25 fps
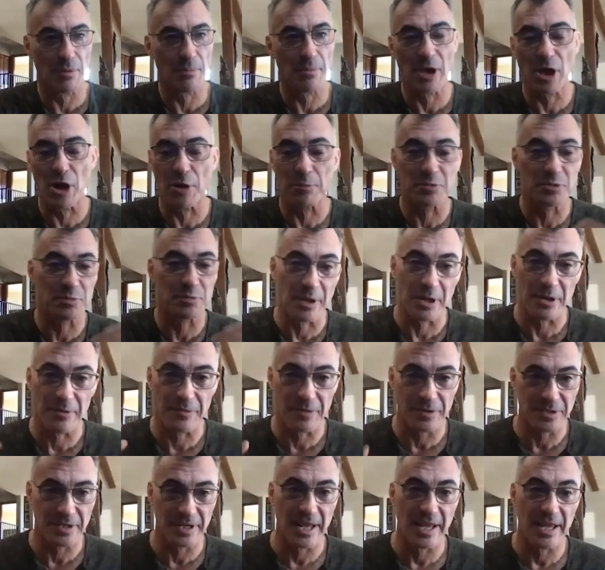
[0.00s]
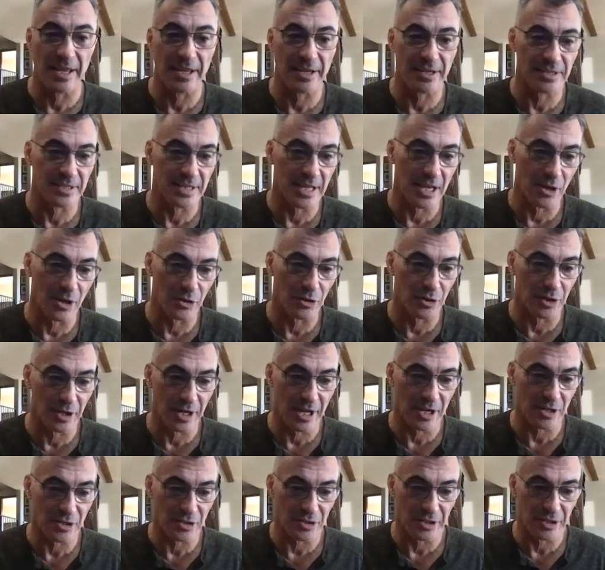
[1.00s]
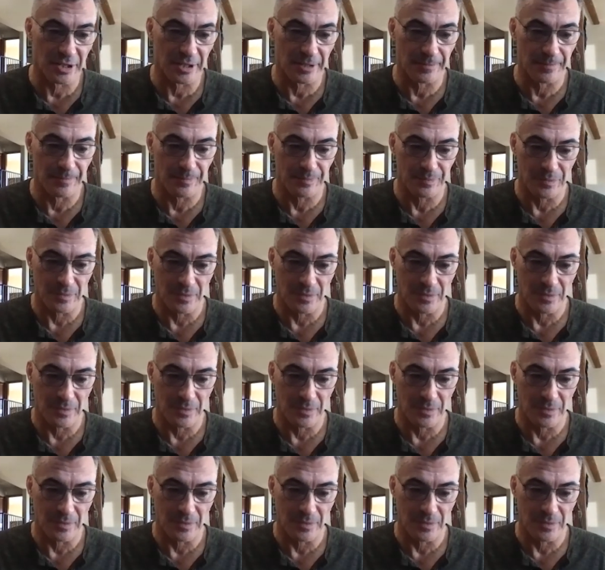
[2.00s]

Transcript: helps benefit today because now you can actually,